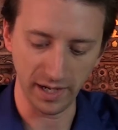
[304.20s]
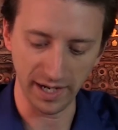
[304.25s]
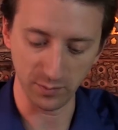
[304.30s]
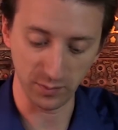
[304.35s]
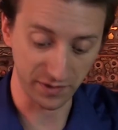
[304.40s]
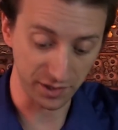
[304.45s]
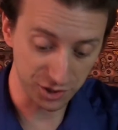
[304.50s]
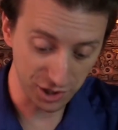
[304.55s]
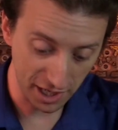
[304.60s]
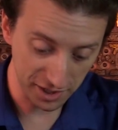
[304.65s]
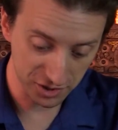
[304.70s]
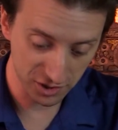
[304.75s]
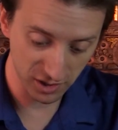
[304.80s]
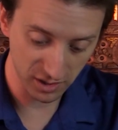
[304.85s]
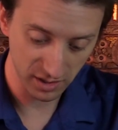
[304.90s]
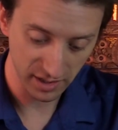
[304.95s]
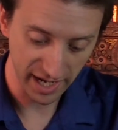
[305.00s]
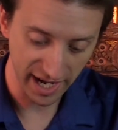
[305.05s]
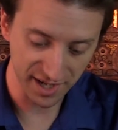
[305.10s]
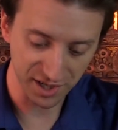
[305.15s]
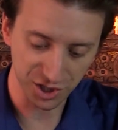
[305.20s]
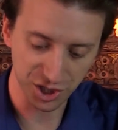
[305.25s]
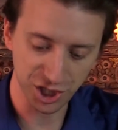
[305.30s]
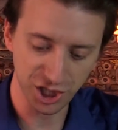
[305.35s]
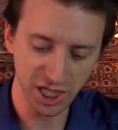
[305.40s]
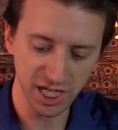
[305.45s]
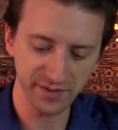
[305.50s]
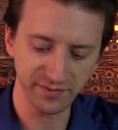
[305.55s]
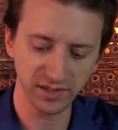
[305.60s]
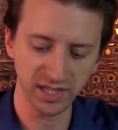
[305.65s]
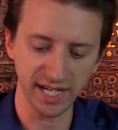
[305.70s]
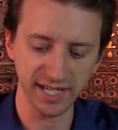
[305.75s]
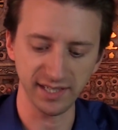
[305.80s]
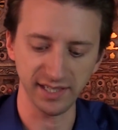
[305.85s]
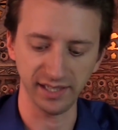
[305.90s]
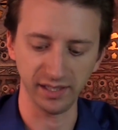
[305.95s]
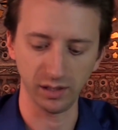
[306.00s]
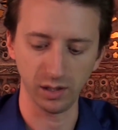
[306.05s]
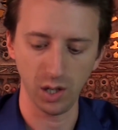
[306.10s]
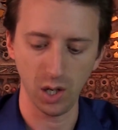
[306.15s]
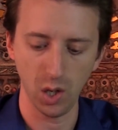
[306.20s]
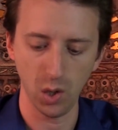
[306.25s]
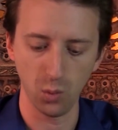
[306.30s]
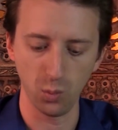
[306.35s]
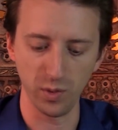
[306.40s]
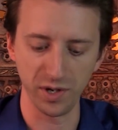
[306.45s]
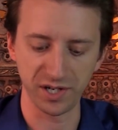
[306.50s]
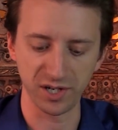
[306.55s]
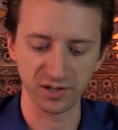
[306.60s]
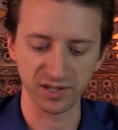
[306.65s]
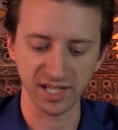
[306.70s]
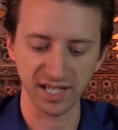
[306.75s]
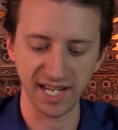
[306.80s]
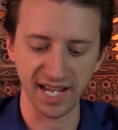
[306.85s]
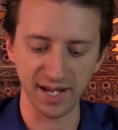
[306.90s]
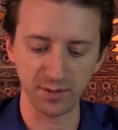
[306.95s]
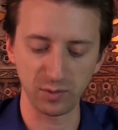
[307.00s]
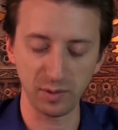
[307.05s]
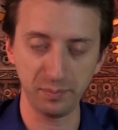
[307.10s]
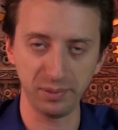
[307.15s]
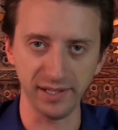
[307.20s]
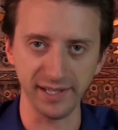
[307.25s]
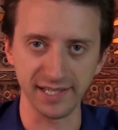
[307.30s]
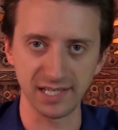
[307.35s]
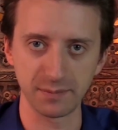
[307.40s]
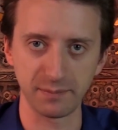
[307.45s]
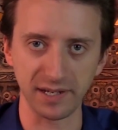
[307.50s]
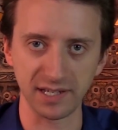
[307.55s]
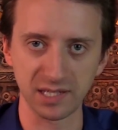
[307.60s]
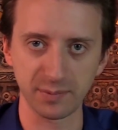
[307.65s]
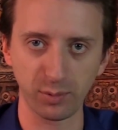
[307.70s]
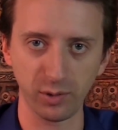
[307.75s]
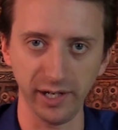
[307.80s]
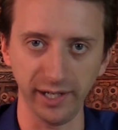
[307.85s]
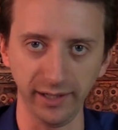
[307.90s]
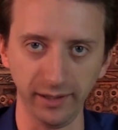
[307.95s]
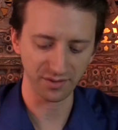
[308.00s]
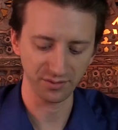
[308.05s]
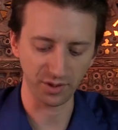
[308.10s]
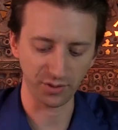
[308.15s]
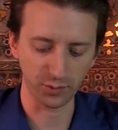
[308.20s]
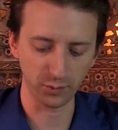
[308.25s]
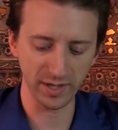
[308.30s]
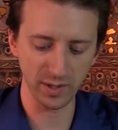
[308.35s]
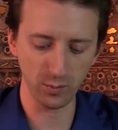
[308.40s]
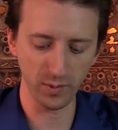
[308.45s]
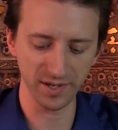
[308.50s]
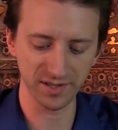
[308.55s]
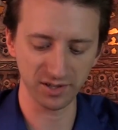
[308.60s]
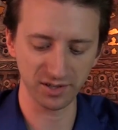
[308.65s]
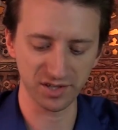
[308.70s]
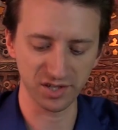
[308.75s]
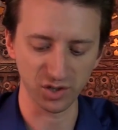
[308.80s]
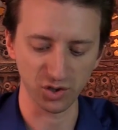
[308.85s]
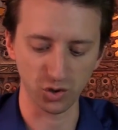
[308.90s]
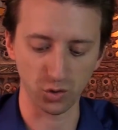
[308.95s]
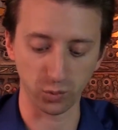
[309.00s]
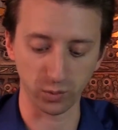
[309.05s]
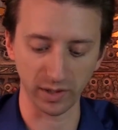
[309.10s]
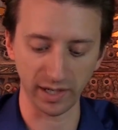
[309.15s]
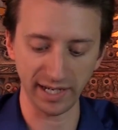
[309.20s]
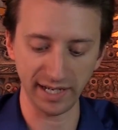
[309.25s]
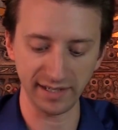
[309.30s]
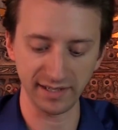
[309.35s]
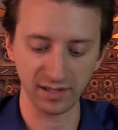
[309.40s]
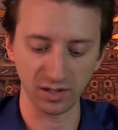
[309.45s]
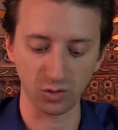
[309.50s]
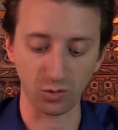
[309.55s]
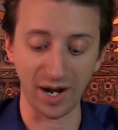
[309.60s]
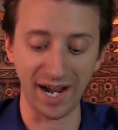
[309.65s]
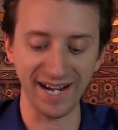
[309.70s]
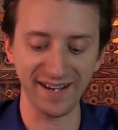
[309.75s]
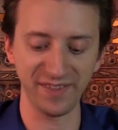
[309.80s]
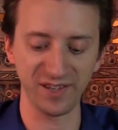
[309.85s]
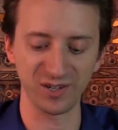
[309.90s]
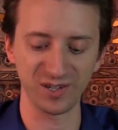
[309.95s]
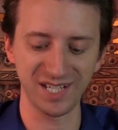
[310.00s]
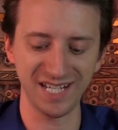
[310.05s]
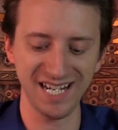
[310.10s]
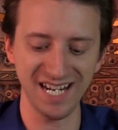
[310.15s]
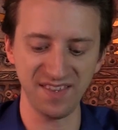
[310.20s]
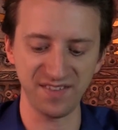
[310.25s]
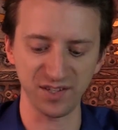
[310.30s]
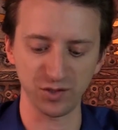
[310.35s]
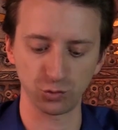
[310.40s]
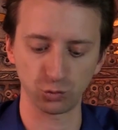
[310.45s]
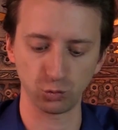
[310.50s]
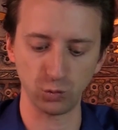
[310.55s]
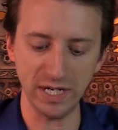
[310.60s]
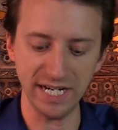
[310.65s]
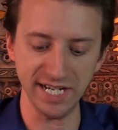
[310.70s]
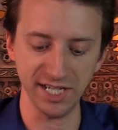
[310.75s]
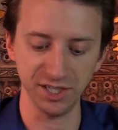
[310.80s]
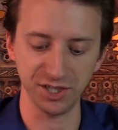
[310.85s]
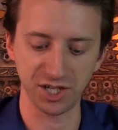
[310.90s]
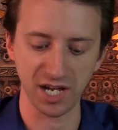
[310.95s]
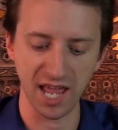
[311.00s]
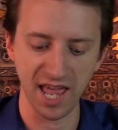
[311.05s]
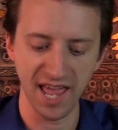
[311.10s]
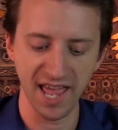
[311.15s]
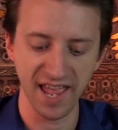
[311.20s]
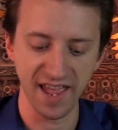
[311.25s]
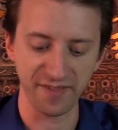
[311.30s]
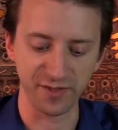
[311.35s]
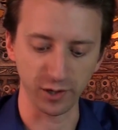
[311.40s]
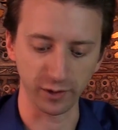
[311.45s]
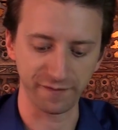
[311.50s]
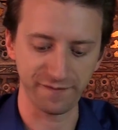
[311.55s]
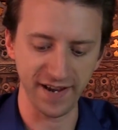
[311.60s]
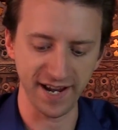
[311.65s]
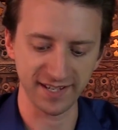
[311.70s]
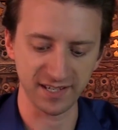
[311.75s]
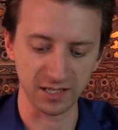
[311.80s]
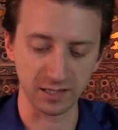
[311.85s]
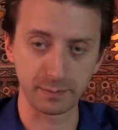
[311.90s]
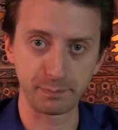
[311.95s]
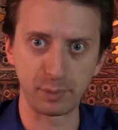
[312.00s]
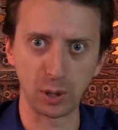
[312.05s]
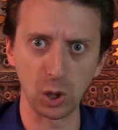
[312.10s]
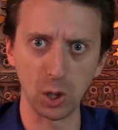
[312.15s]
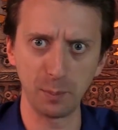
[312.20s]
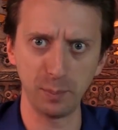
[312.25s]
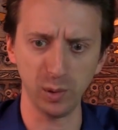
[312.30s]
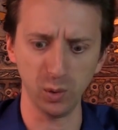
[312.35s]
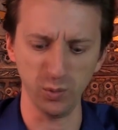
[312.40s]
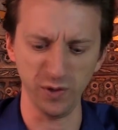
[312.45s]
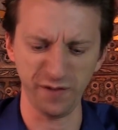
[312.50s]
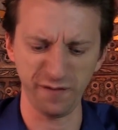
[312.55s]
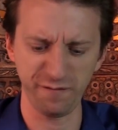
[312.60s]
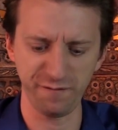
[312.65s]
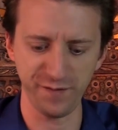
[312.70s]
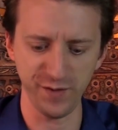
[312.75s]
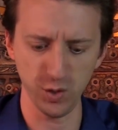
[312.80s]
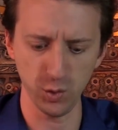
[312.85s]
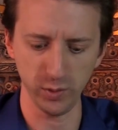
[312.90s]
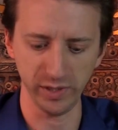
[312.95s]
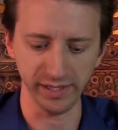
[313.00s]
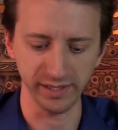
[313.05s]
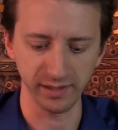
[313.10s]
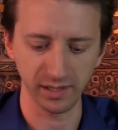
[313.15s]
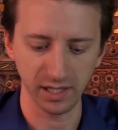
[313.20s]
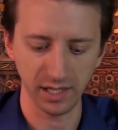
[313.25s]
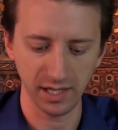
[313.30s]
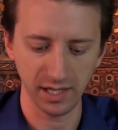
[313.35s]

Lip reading: And with a gesture and a sheet of lightning, Winter is again replaced by Spring. The three wizards grind their teeth in rage, their faces purple with fury.